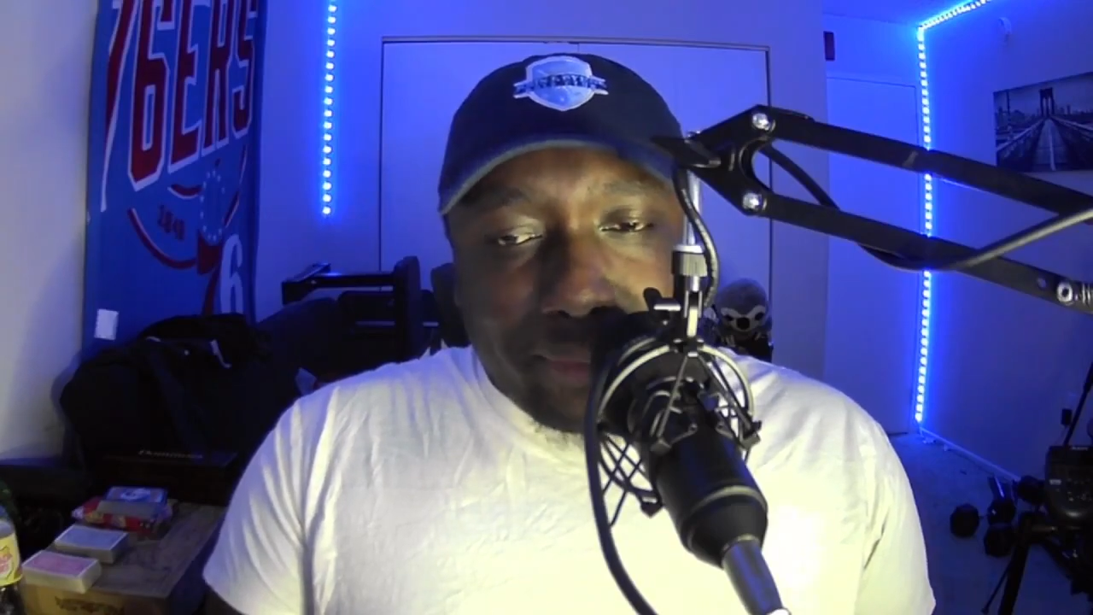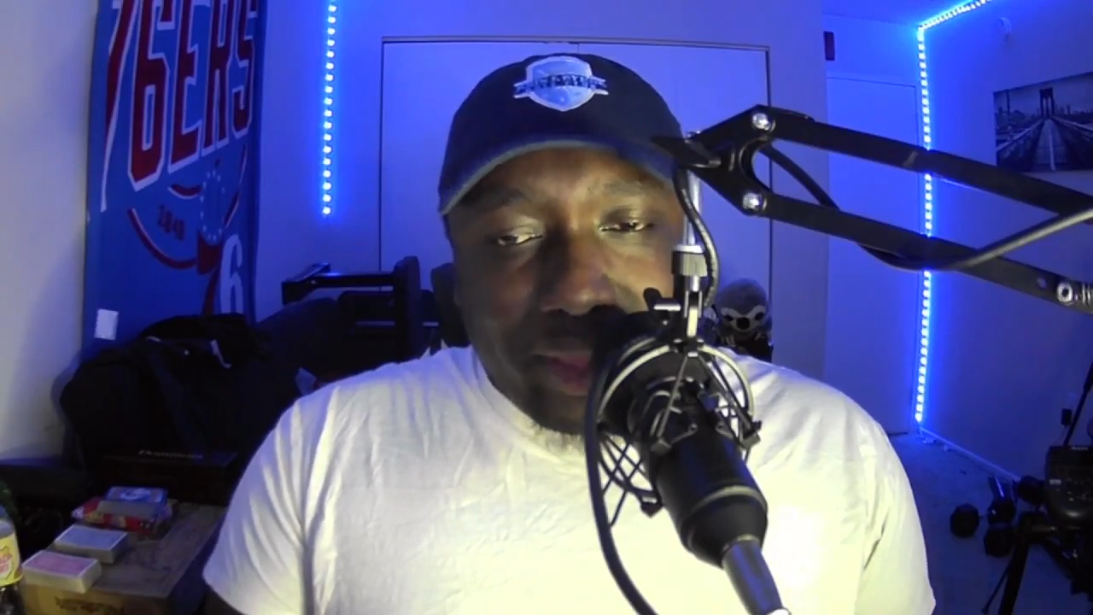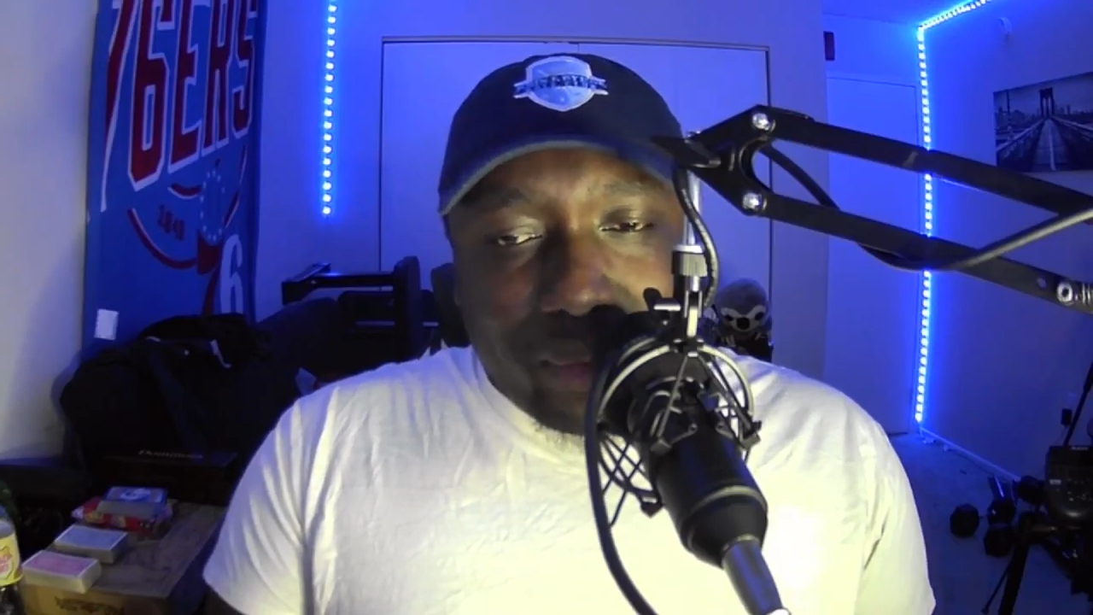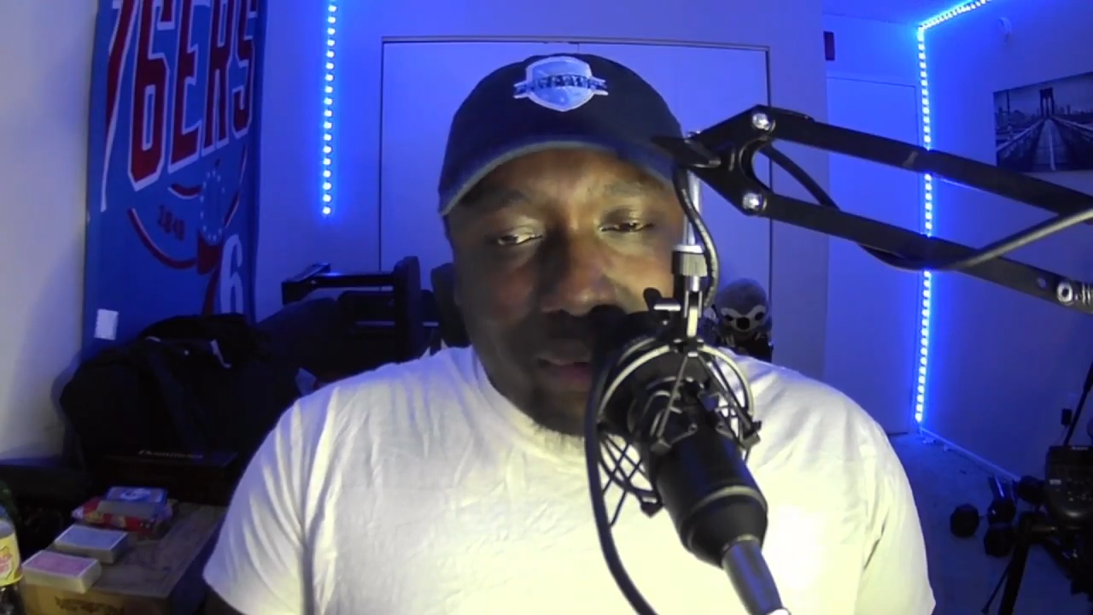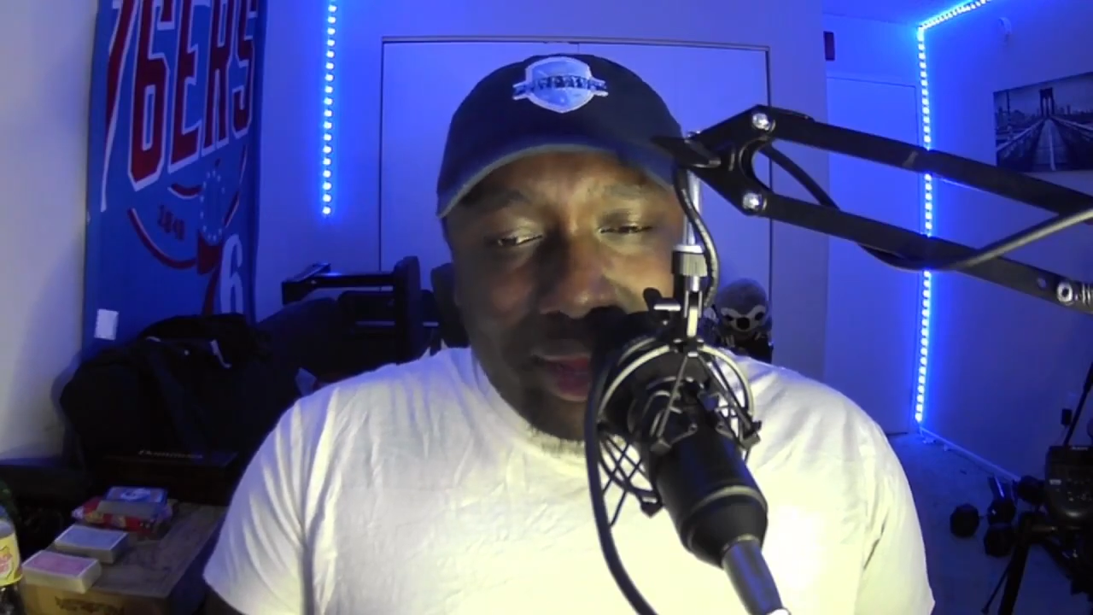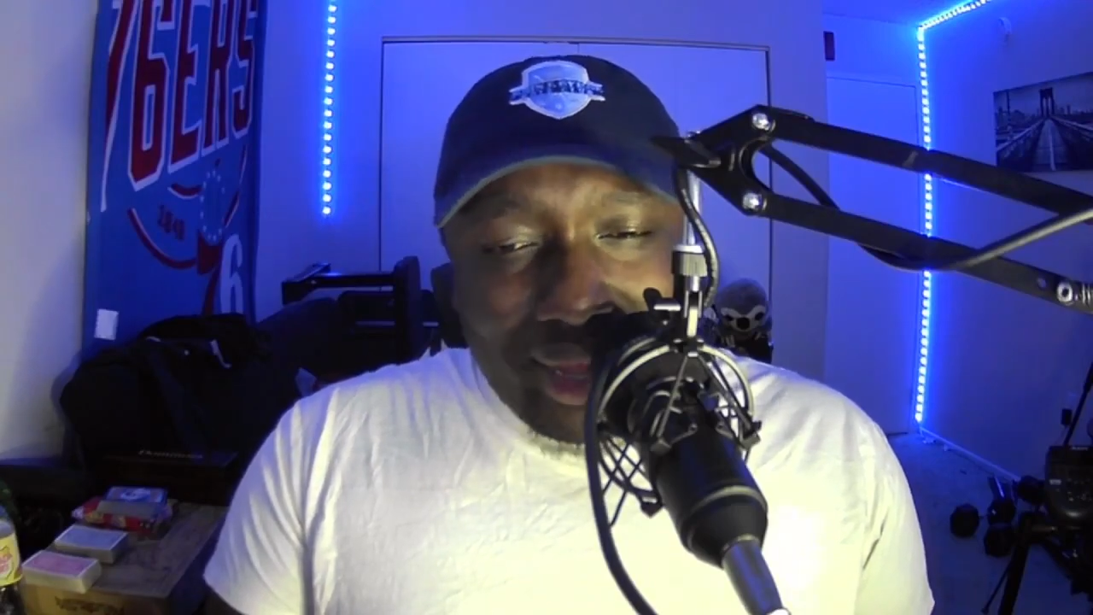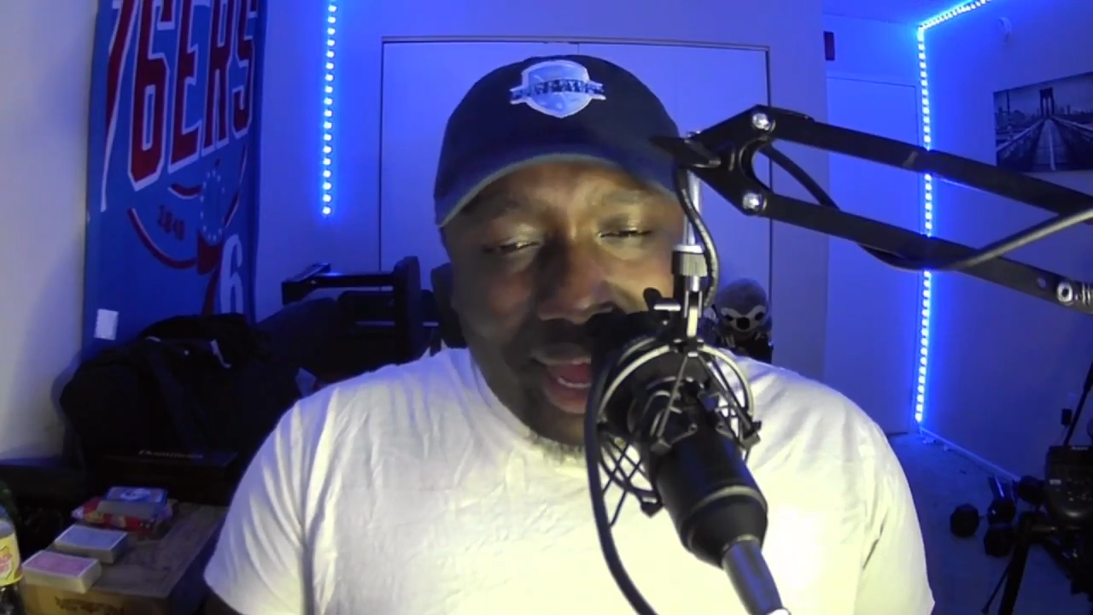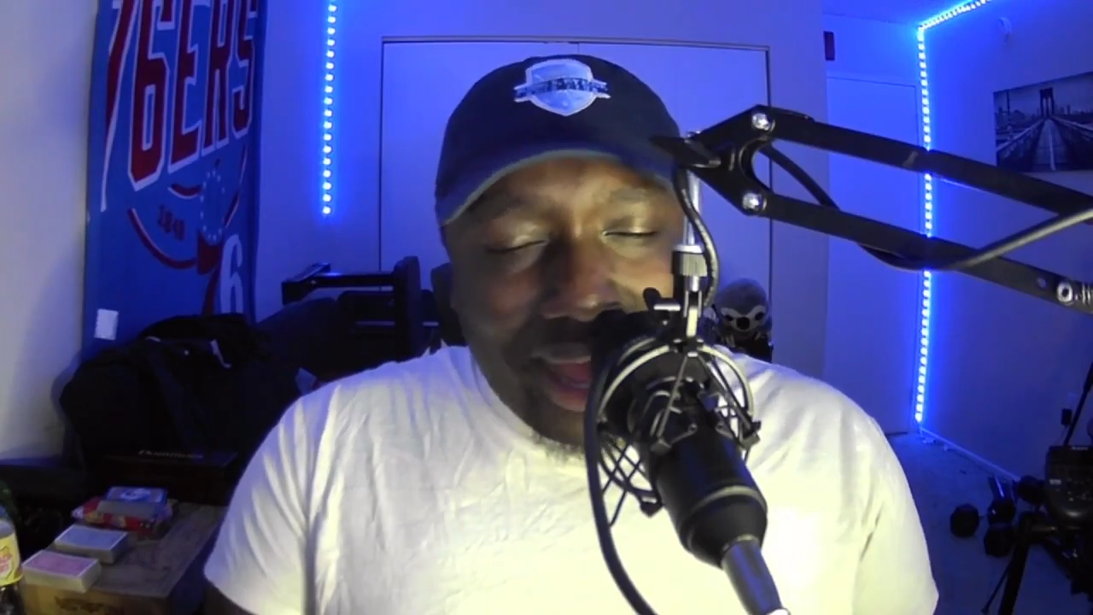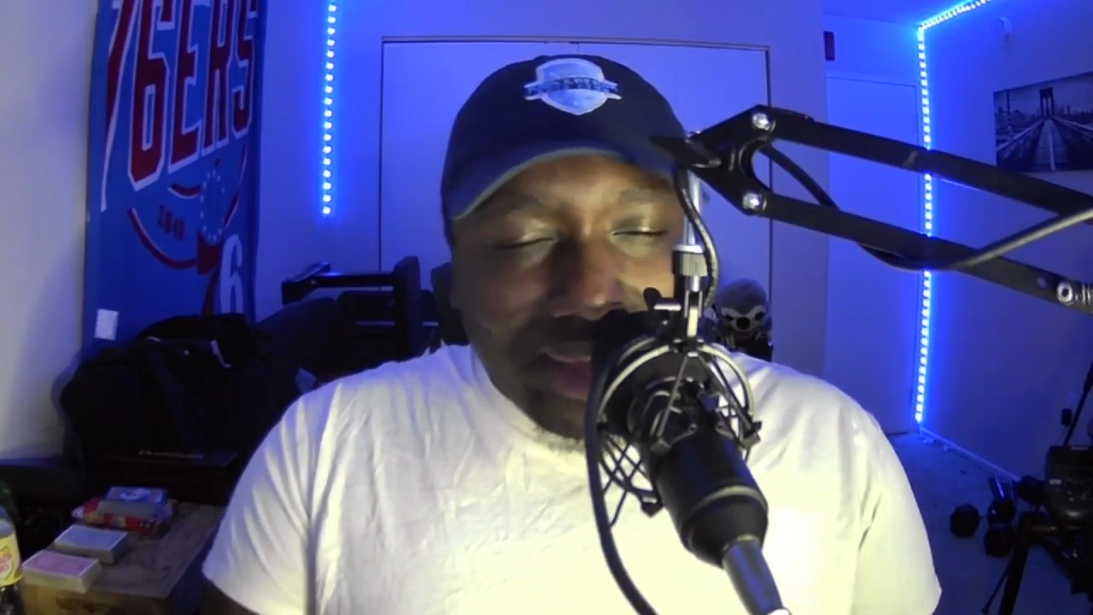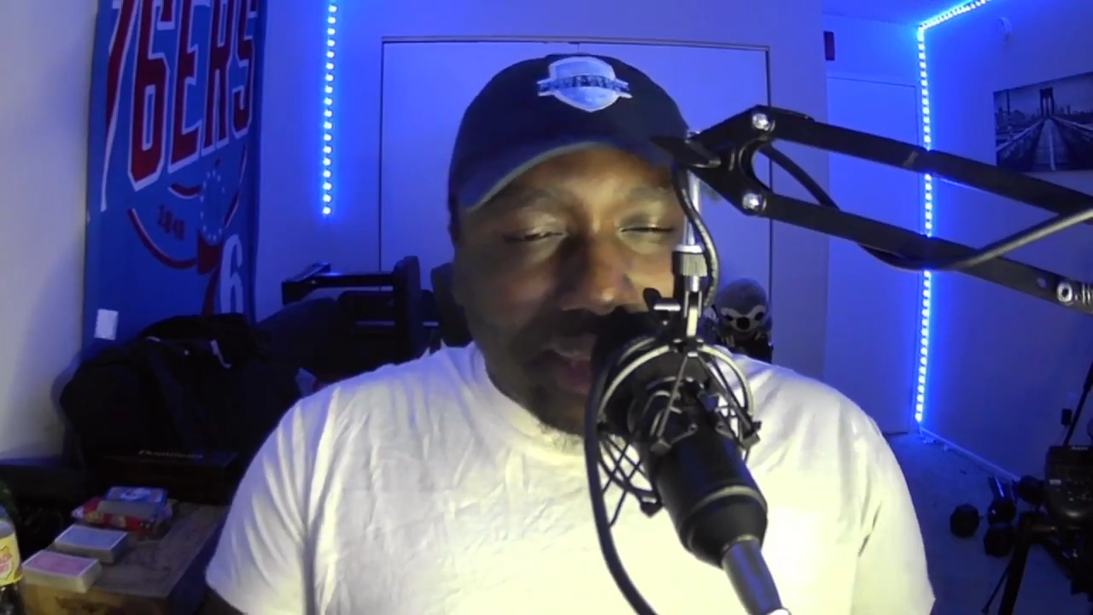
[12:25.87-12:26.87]
what?
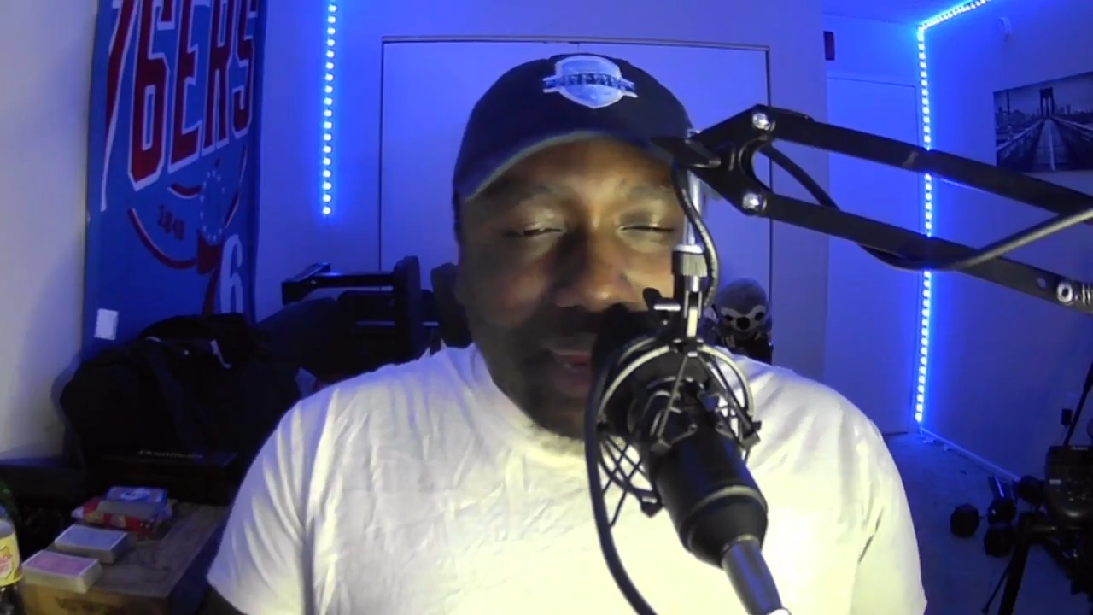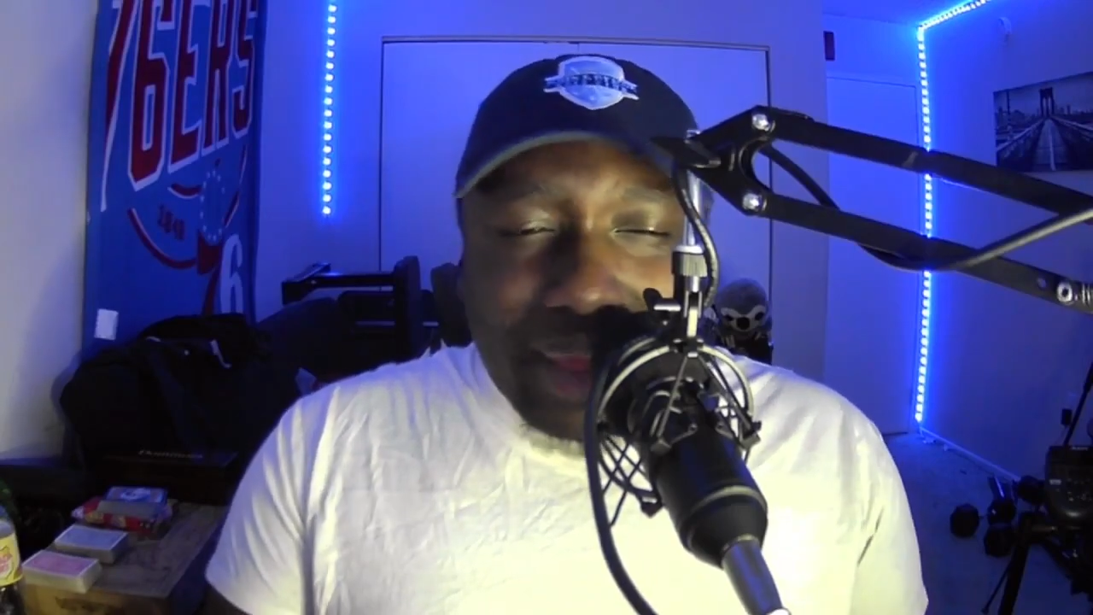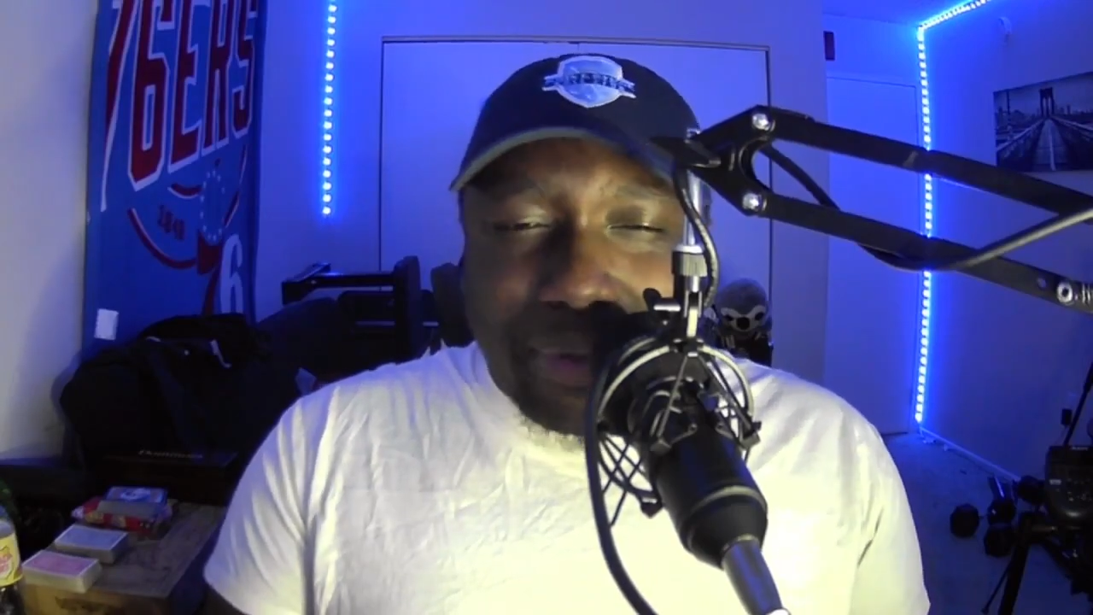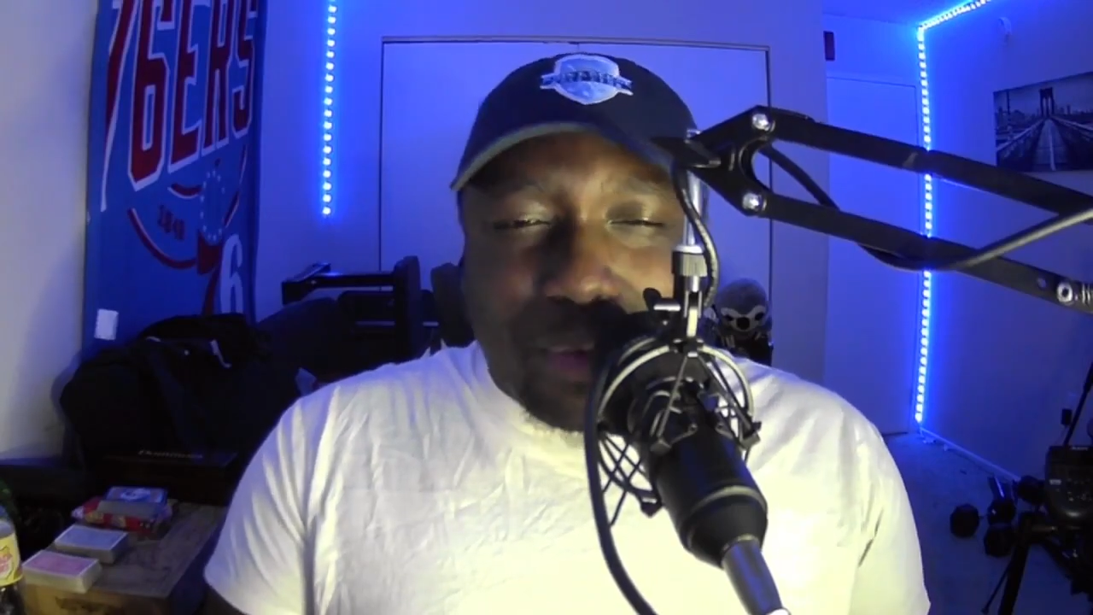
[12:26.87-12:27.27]
How can they be